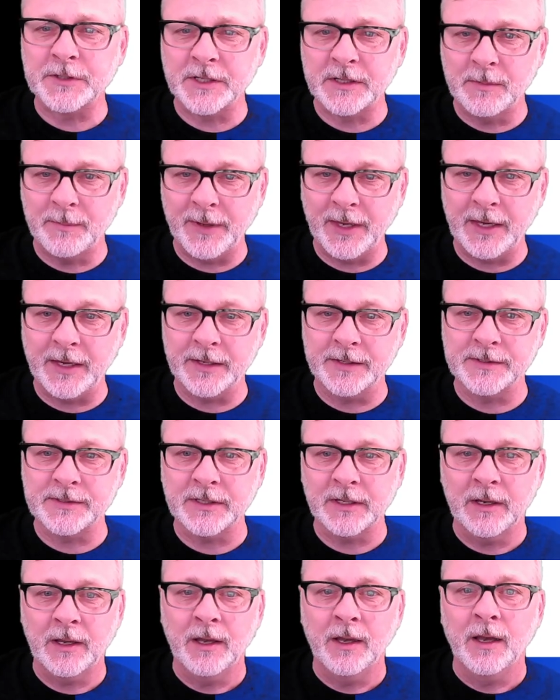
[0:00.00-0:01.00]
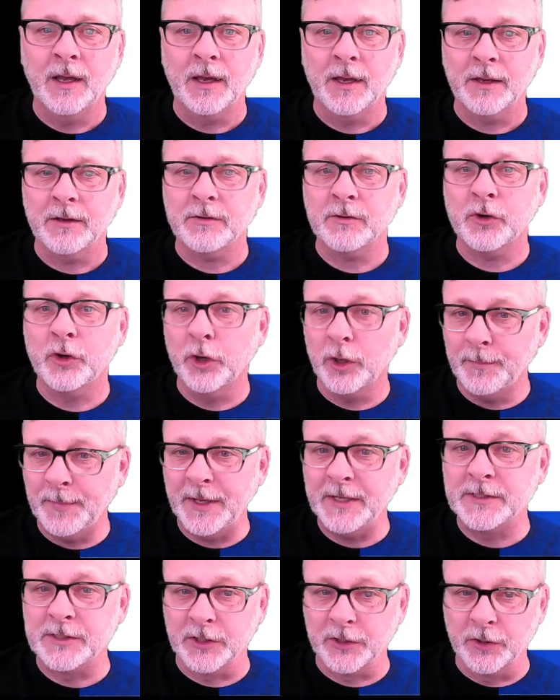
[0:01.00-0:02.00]
in the means could
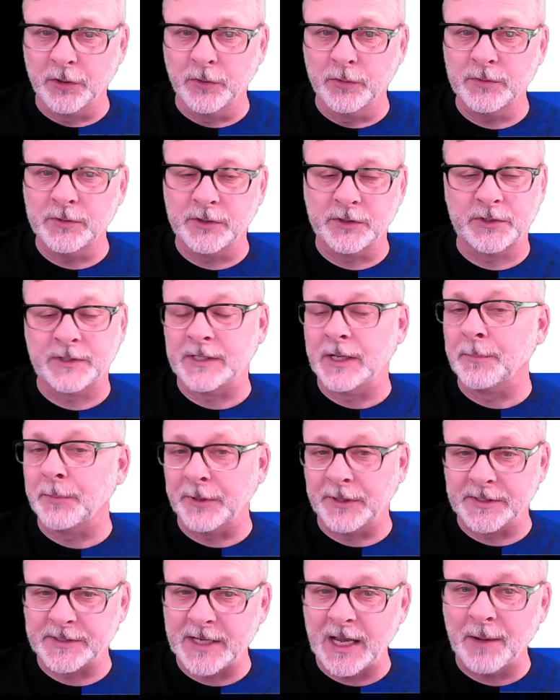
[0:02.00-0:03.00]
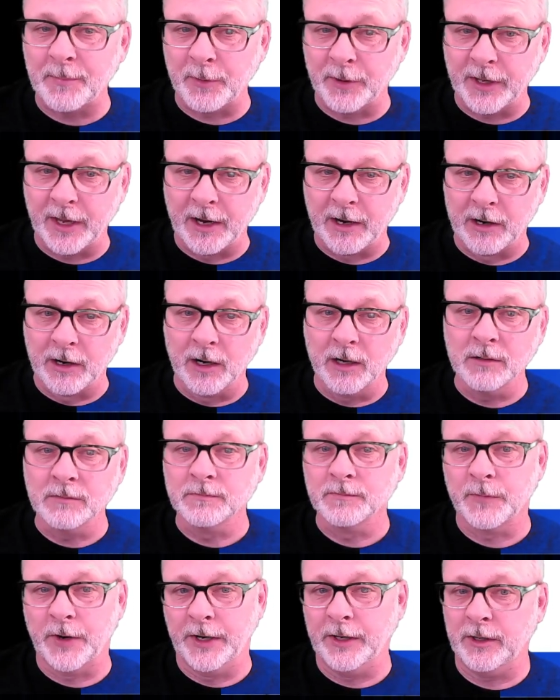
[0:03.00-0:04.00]
be due simply to sampling error,
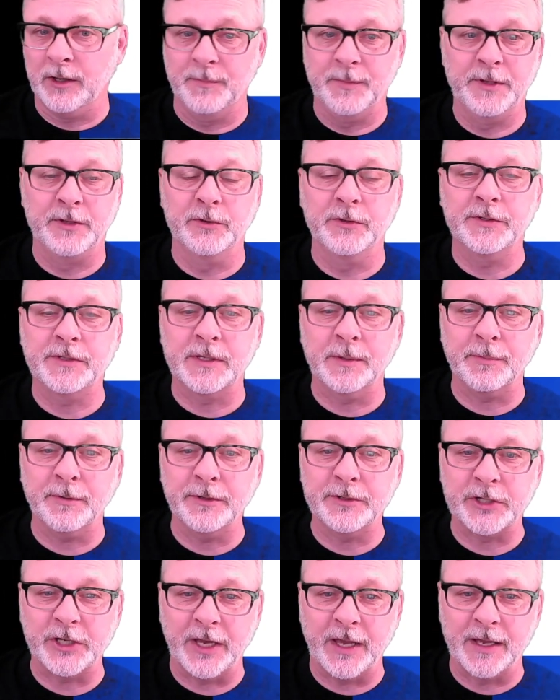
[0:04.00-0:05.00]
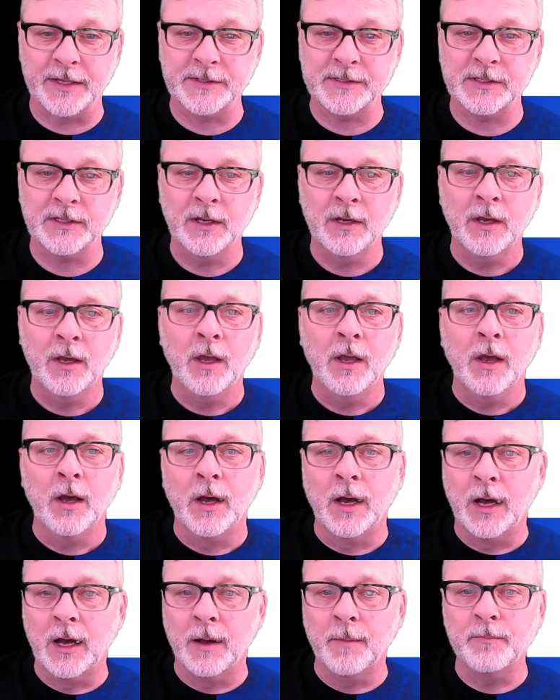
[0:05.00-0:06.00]
right? It could be due to simple chance,
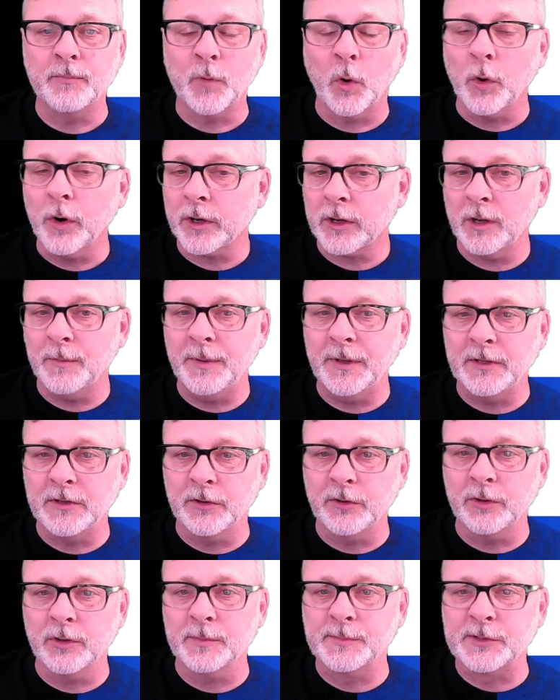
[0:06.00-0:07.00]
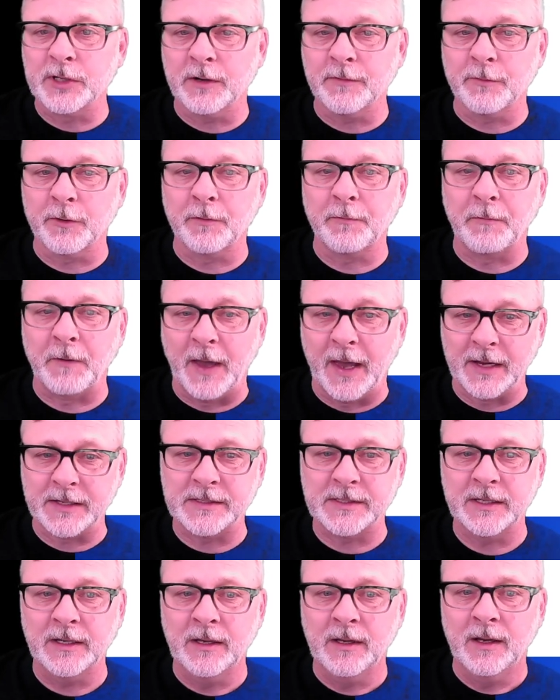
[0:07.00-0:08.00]
or it could be due to observer
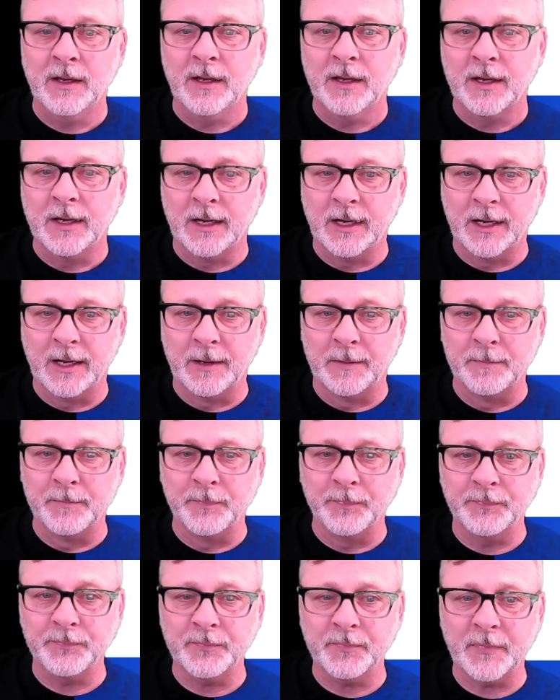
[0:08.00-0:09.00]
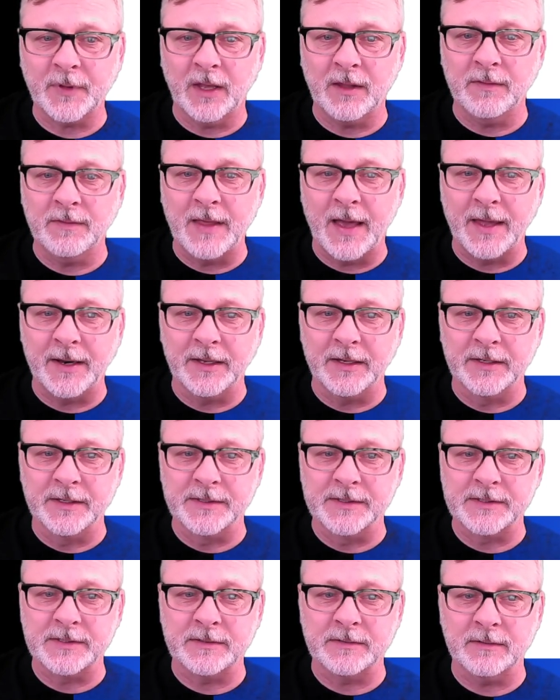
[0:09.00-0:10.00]
effect. That
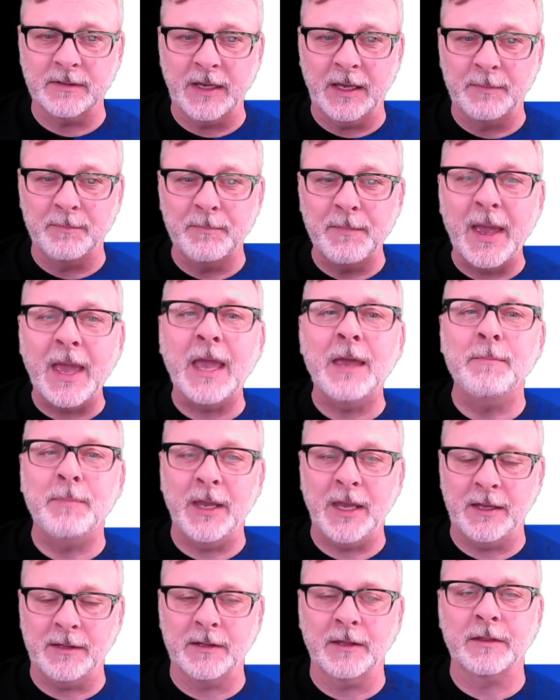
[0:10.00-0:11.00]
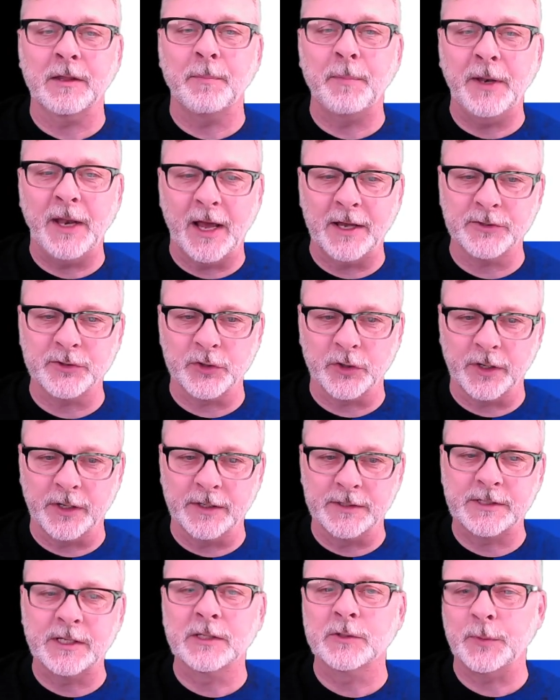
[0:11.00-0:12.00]
is, it may be that the
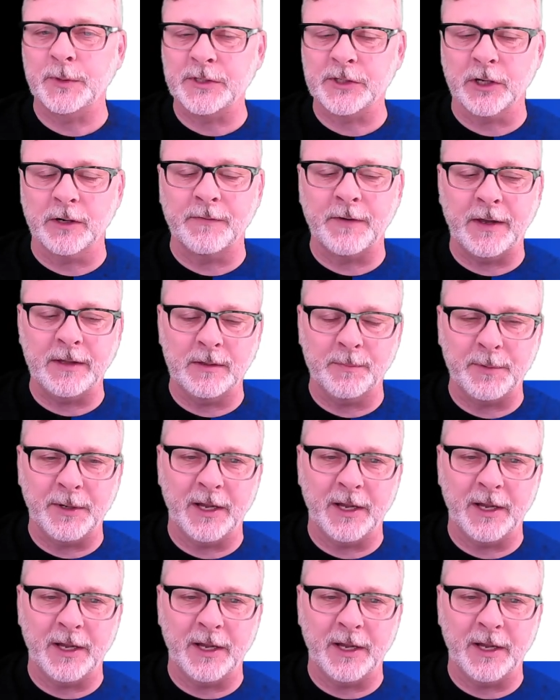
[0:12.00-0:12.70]
pedestrian, since we surveyed the